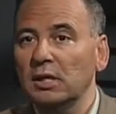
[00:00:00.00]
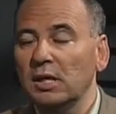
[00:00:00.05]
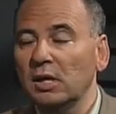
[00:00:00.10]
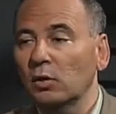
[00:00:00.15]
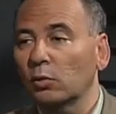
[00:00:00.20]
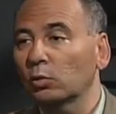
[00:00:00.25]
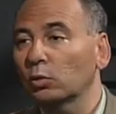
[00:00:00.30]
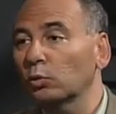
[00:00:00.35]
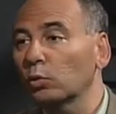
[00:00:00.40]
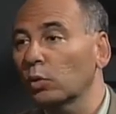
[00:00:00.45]

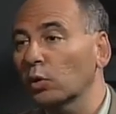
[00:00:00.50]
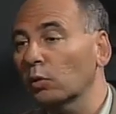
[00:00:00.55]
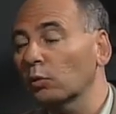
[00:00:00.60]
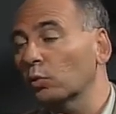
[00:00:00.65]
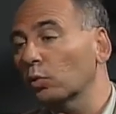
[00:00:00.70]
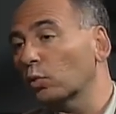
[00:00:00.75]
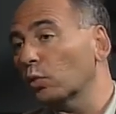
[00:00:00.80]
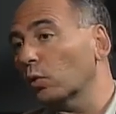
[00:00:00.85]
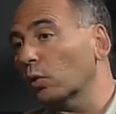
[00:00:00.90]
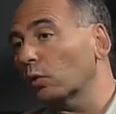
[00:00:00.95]

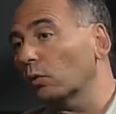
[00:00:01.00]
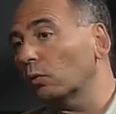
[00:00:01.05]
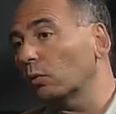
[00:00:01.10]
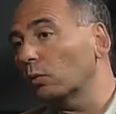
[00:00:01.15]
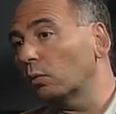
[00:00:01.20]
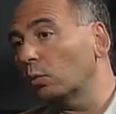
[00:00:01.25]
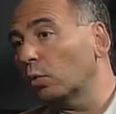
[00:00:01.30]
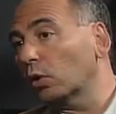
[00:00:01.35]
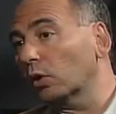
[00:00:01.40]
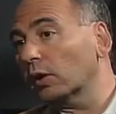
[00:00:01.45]
We're
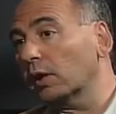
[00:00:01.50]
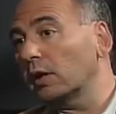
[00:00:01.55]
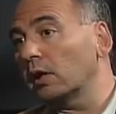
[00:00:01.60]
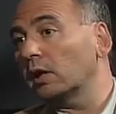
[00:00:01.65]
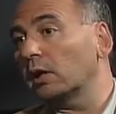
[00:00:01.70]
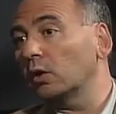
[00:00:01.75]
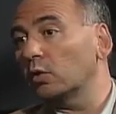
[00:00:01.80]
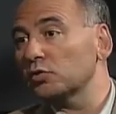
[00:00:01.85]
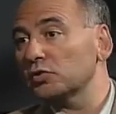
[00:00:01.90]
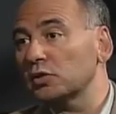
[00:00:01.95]
working
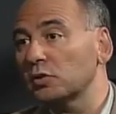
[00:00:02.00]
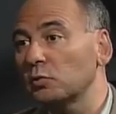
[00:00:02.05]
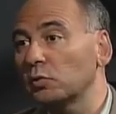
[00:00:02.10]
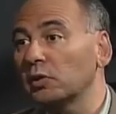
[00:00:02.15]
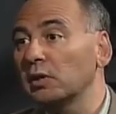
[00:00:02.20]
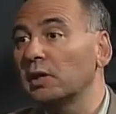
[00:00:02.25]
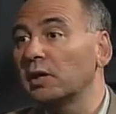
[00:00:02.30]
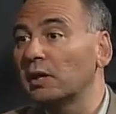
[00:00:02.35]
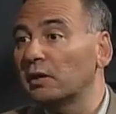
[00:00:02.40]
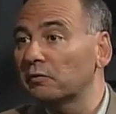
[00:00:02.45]
closely
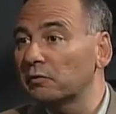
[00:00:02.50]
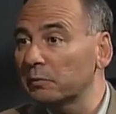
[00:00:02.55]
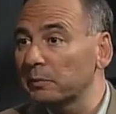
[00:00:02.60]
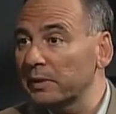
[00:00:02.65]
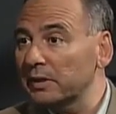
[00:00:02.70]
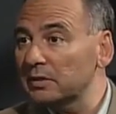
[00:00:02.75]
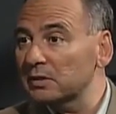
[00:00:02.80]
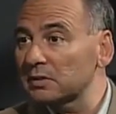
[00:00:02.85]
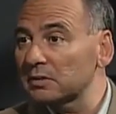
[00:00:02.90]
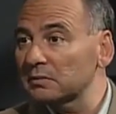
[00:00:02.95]
with
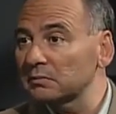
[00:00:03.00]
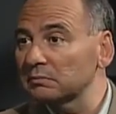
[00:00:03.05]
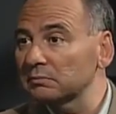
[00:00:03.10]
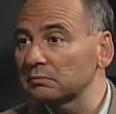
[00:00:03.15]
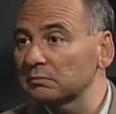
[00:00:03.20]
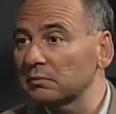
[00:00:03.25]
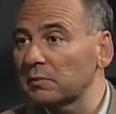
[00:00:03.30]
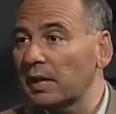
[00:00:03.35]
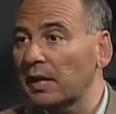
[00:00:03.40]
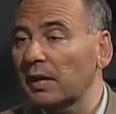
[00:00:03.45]
government,
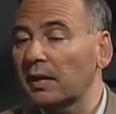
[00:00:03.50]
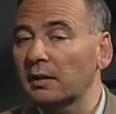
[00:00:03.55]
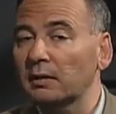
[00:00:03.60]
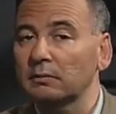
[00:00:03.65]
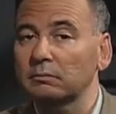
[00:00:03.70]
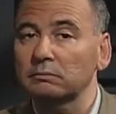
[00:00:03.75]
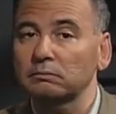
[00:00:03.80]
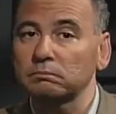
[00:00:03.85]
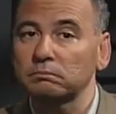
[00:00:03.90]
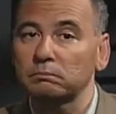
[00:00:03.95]

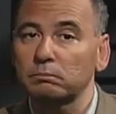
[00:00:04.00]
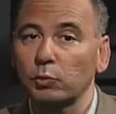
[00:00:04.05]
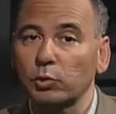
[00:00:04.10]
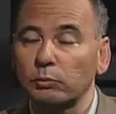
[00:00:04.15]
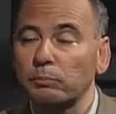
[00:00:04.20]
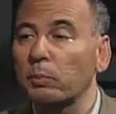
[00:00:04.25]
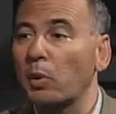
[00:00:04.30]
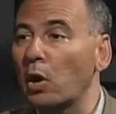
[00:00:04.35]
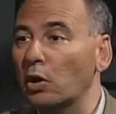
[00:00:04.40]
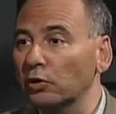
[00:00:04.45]
and we're
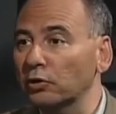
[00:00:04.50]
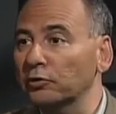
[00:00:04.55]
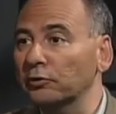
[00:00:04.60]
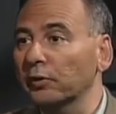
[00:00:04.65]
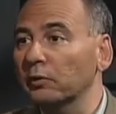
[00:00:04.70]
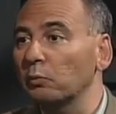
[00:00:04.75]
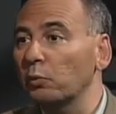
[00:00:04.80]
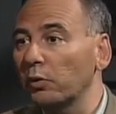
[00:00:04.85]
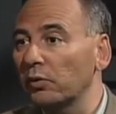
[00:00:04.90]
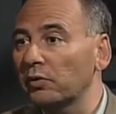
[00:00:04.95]

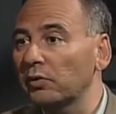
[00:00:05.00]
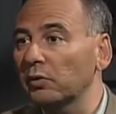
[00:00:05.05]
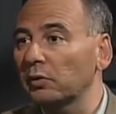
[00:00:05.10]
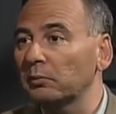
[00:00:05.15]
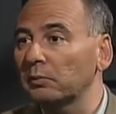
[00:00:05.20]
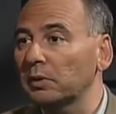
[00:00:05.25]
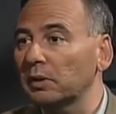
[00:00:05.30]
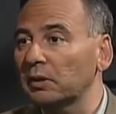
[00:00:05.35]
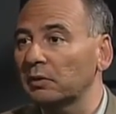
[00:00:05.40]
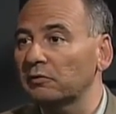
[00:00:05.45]
partnering with
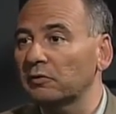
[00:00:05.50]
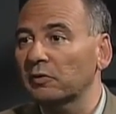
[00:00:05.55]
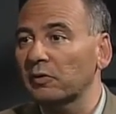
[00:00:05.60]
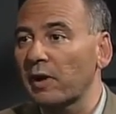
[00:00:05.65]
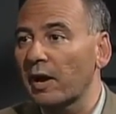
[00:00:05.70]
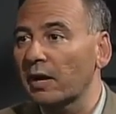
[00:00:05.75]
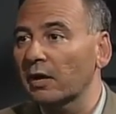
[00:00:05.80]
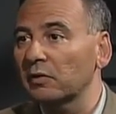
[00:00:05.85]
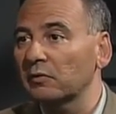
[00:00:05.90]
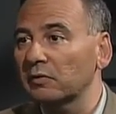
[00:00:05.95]
them in a
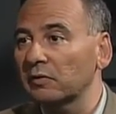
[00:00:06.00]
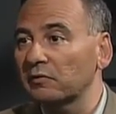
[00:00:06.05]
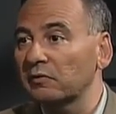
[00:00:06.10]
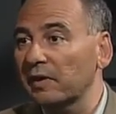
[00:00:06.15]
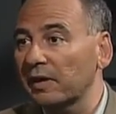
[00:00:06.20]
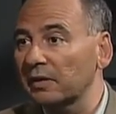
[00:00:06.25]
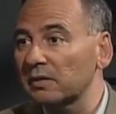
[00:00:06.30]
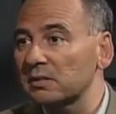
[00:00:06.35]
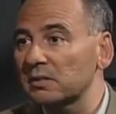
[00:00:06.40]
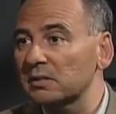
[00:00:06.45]
variety of
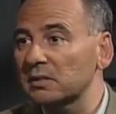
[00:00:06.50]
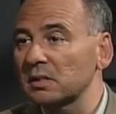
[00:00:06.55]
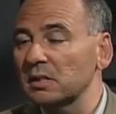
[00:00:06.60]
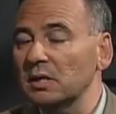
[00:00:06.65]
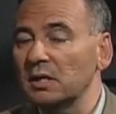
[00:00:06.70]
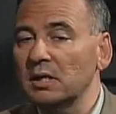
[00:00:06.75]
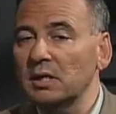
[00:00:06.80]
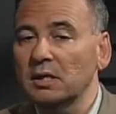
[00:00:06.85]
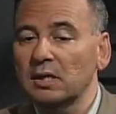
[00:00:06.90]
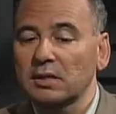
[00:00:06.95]
events
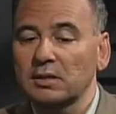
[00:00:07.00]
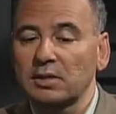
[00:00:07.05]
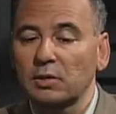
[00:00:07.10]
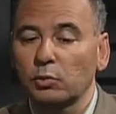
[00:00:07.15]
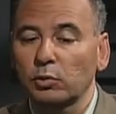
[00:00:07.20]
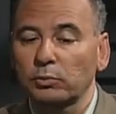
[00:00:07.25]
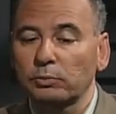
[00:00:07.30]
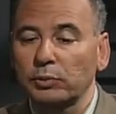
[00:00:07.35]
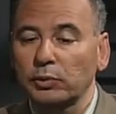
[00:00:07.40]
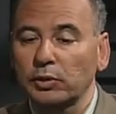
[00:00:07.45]
that
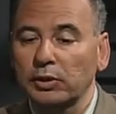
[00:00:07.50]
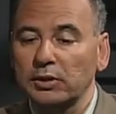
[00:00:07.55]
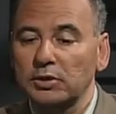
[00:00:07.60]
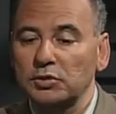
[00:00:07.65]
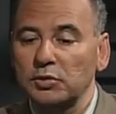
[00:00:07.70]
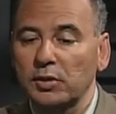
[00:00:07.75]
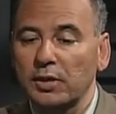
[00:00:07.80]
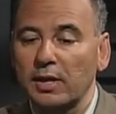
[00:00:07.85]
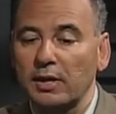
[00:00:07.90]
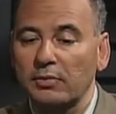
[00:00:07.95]
we're putting
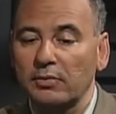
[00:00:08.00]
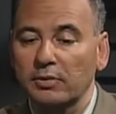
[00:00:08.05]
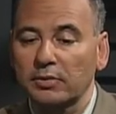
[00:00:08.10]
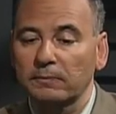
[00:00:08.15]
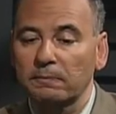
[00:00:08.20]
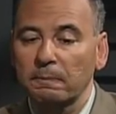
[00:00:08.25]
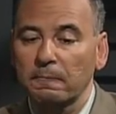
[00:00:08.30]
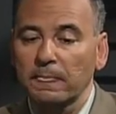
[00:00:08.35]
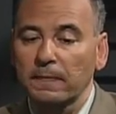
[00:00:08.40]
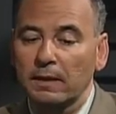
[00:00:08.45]
together.
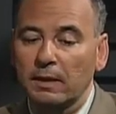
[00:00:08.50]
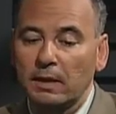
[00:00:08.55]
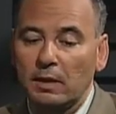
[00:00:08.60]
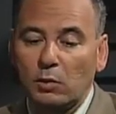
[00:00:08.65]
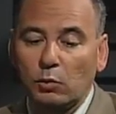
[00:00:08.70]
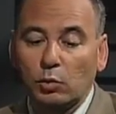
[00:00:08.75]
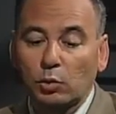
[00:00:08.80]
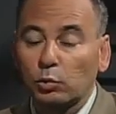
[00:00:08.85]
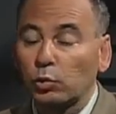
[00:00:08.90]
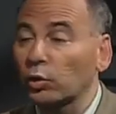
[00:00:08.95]

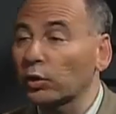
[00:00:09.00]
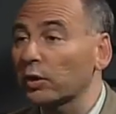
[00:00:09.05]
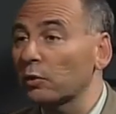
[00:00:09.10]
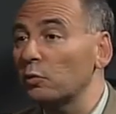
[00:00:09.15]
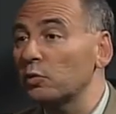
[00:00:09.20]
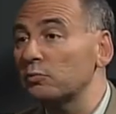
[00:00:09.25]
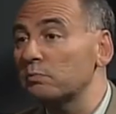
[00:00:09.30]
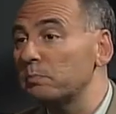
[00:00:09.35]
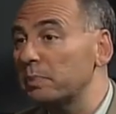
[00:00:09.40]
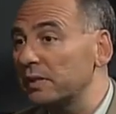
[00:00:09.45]
We're working
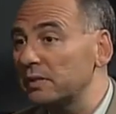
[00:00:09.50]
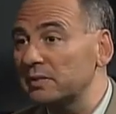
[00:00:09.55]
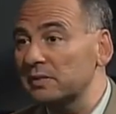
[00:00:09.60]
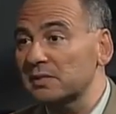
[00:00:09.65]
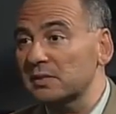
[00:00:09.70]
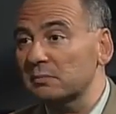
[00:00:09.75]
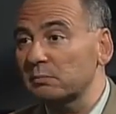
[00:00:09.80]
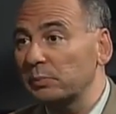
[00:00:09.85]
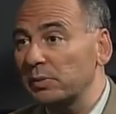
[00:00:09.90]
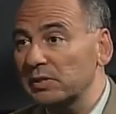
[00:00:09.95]
with
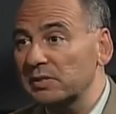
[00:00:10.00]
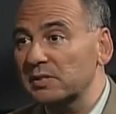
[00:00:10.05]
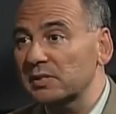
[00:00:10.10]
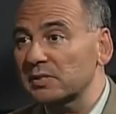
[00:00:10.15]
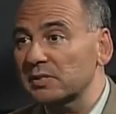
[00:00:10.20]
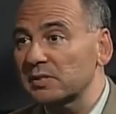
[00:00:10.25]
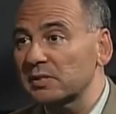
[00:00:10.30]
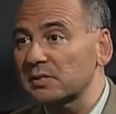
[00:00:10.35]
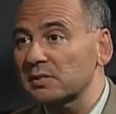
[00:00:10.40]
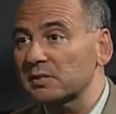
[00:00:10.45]

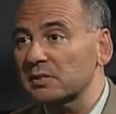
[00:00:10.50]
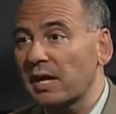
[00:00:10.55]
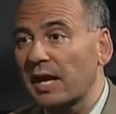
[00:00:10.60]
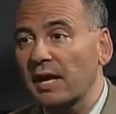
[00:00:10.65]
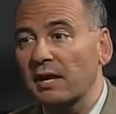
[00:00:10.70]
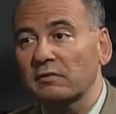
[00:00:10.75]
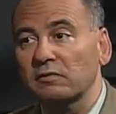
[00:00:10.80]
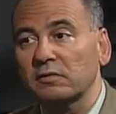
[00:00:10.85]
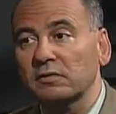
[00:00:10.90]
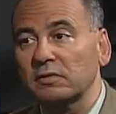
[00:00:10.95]
businesses. I have